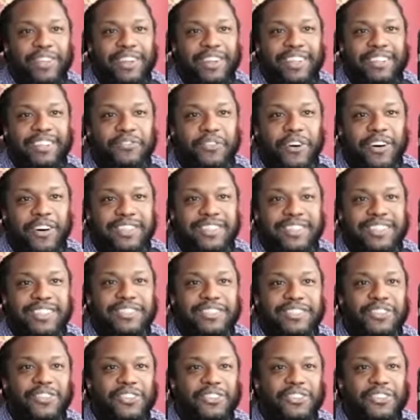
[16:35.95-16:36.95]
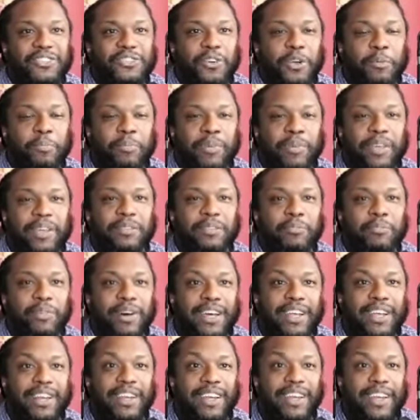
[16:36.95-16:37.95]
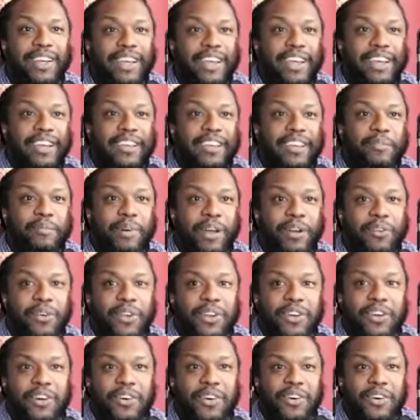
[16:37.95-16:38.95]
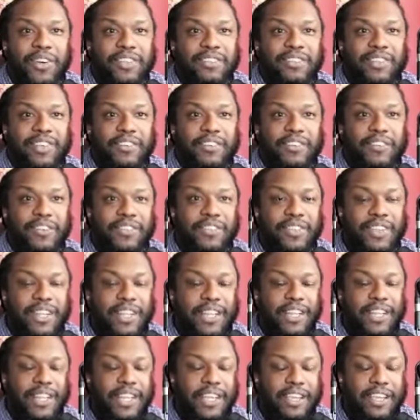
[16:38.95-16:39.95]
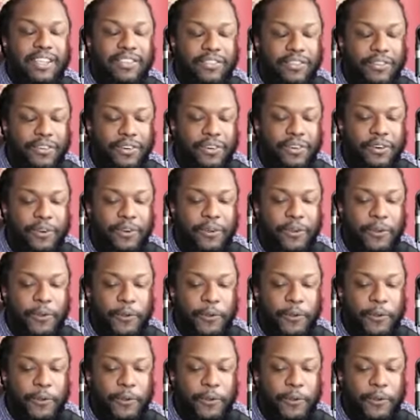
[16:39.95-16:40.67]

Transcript: any faucets are dripping, but you might want to go in and see if there's any leaks or